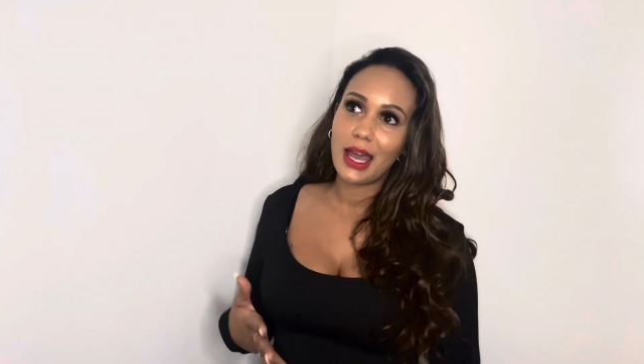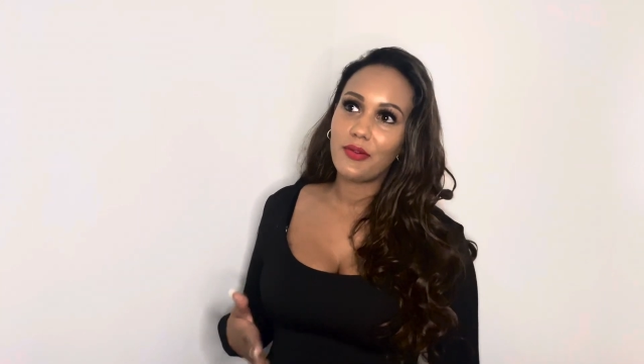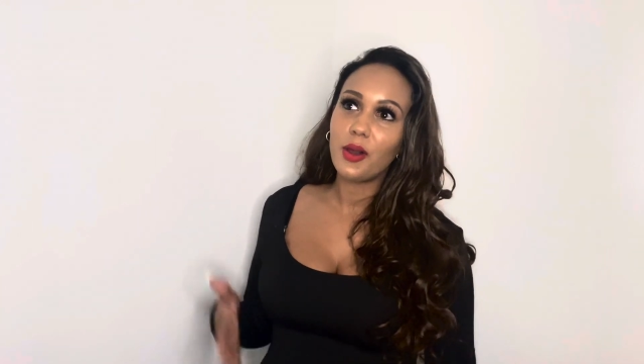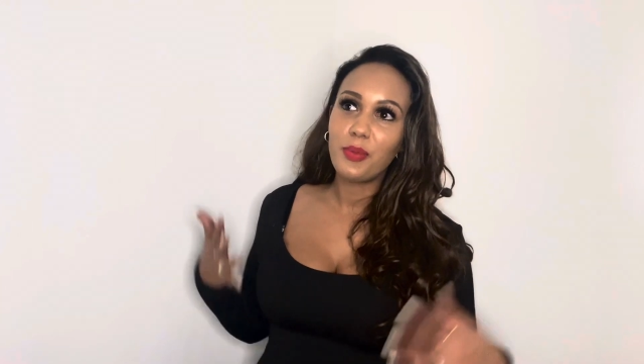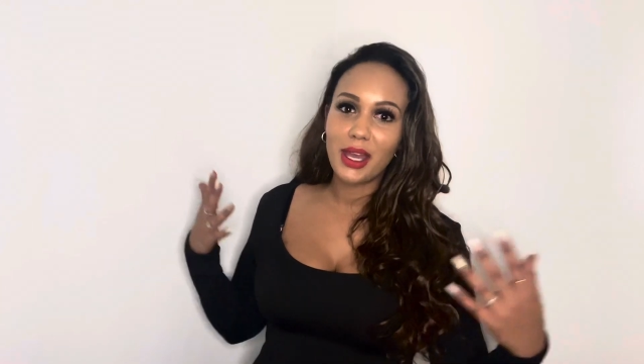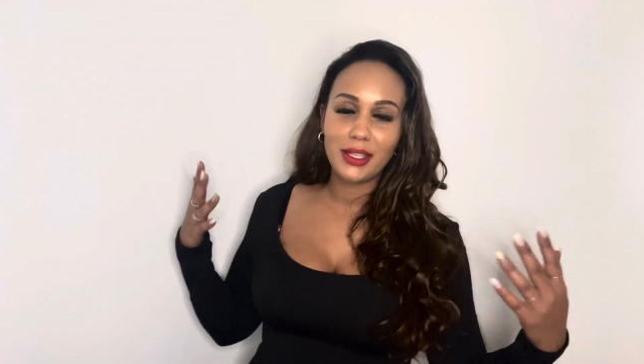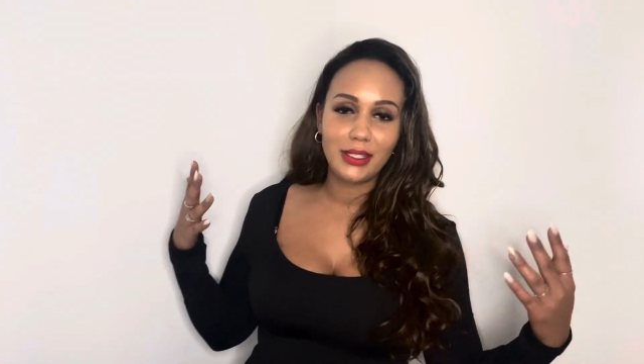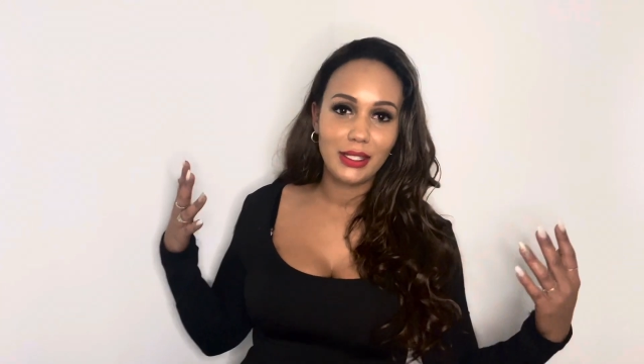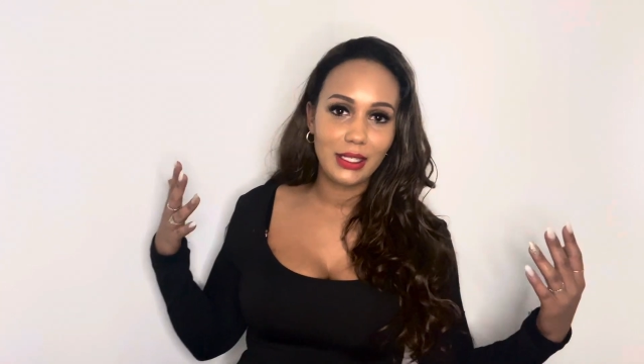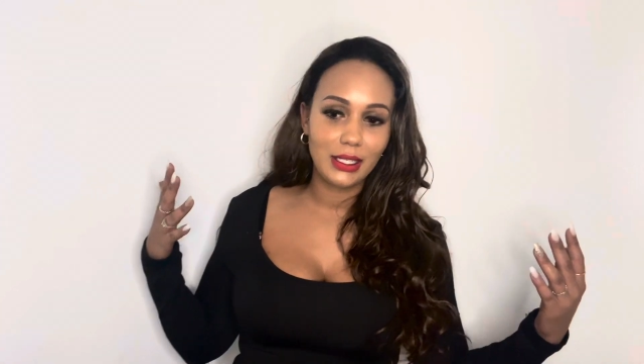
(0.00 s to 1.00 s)
I personally
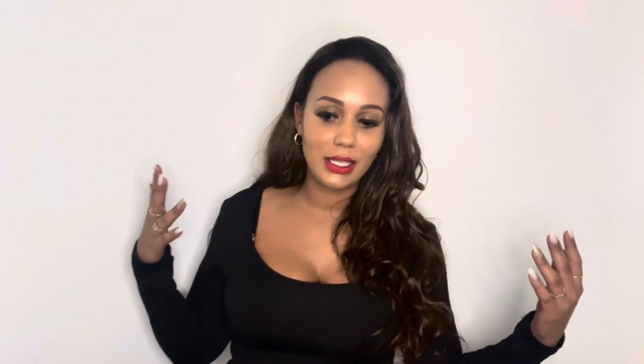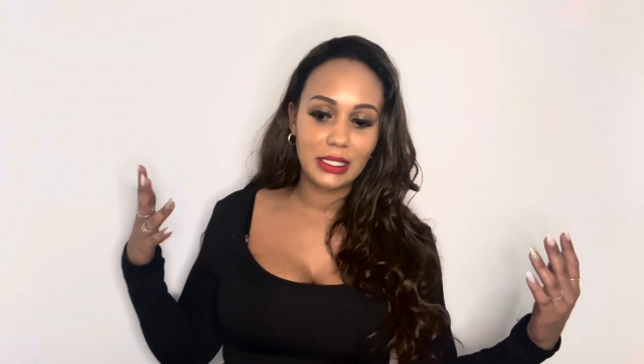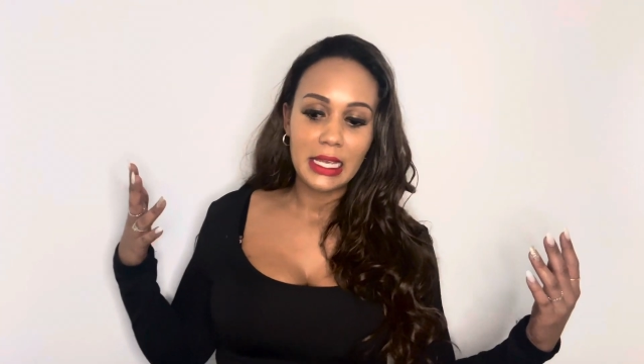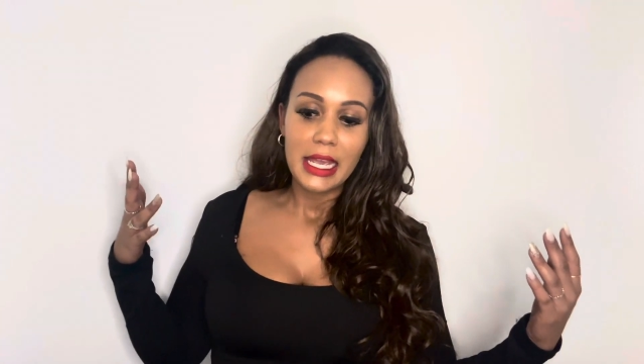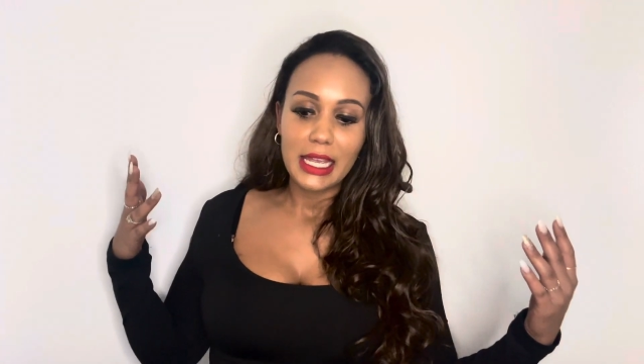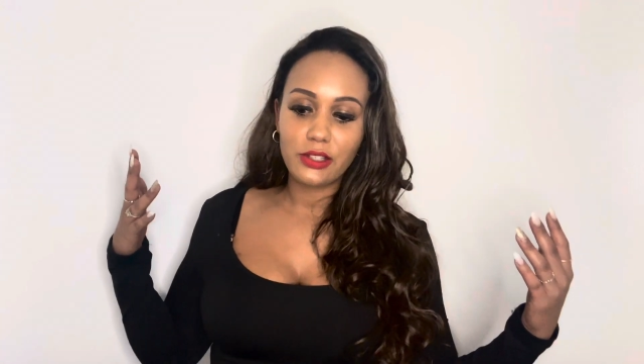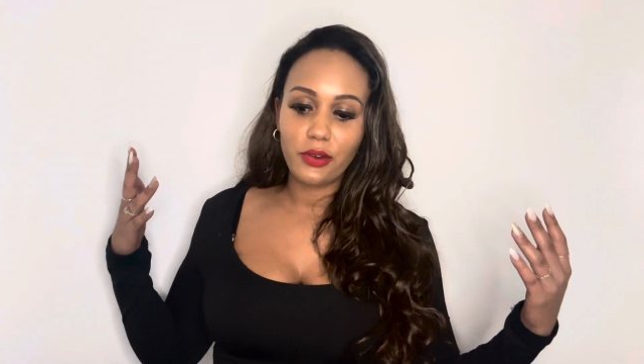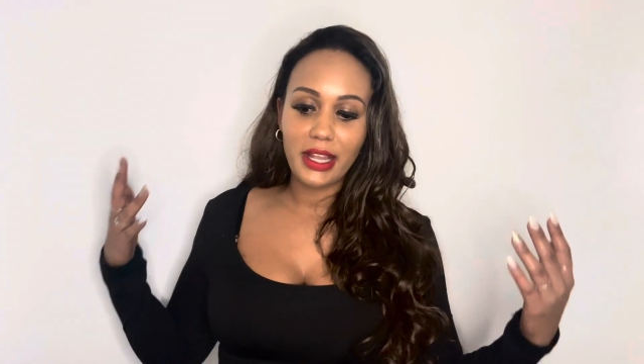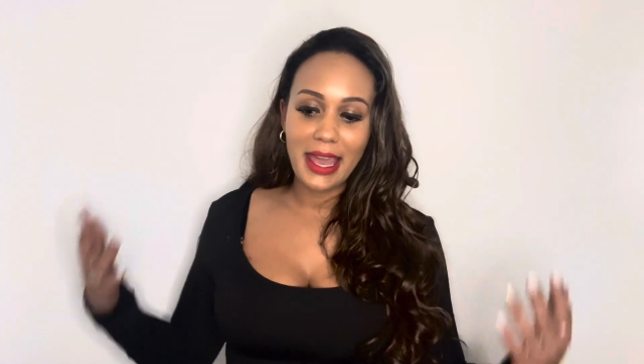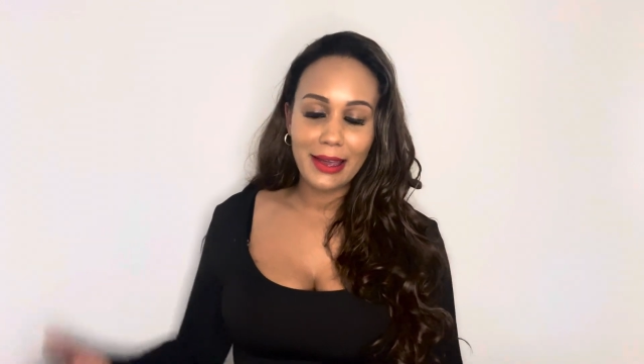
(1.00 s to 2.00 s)
think it's really
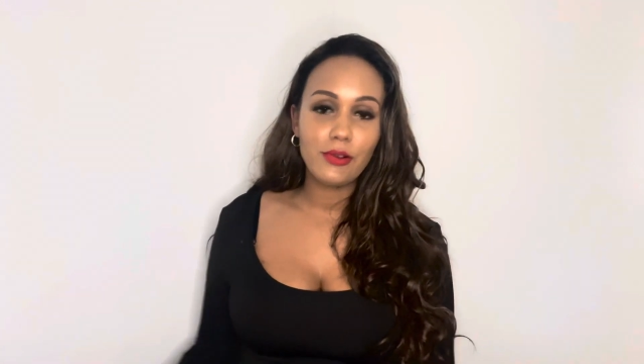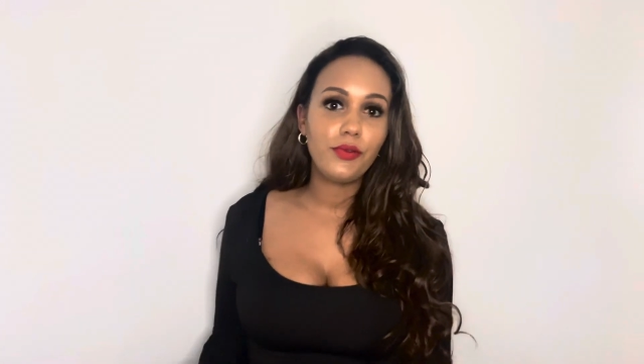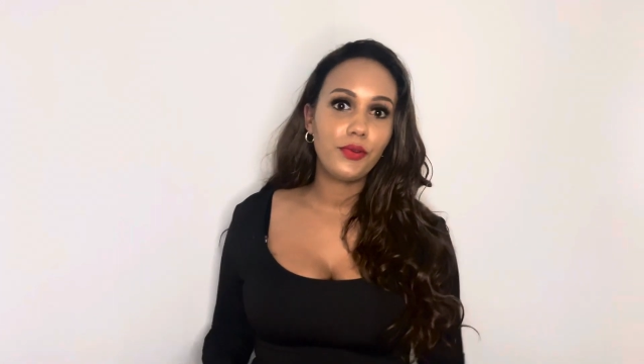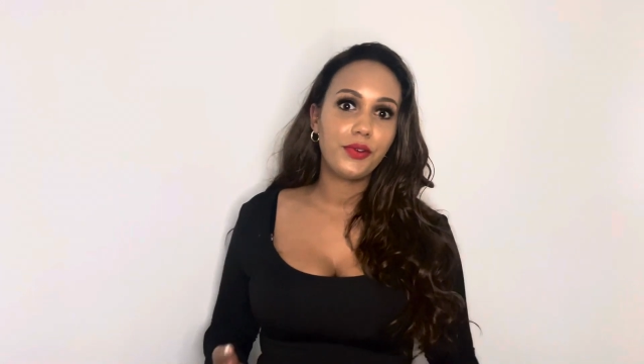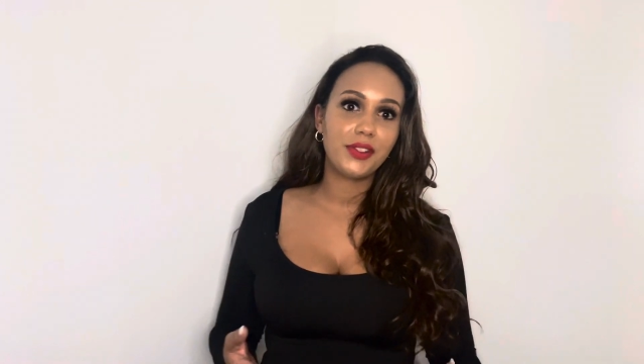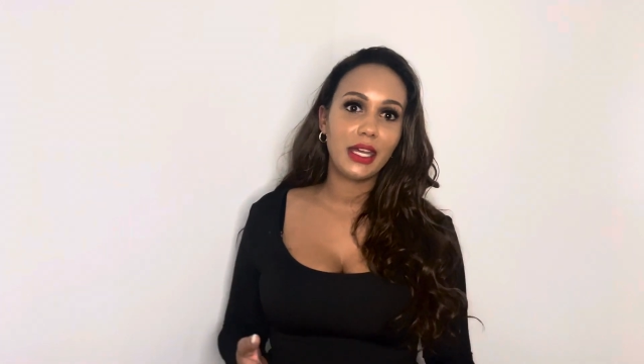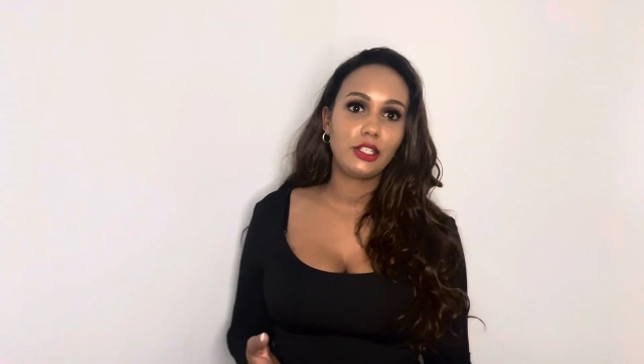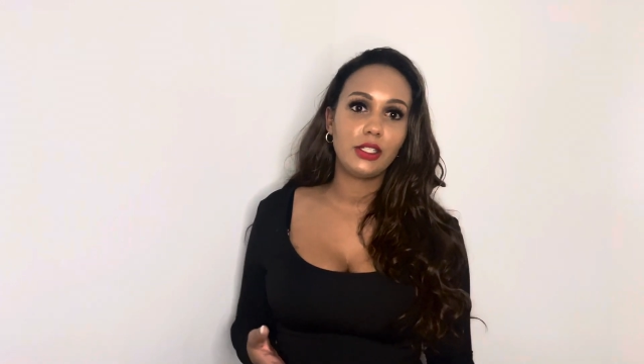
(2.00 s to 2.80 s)
helpful for Sagittarius